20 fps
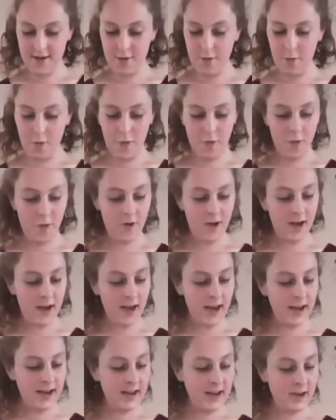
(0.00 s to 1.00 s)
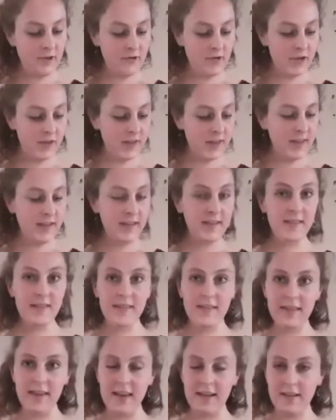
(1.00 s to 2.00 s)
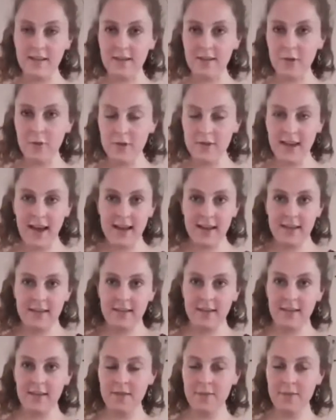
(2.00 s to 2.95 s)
Or an interesting skill or talent.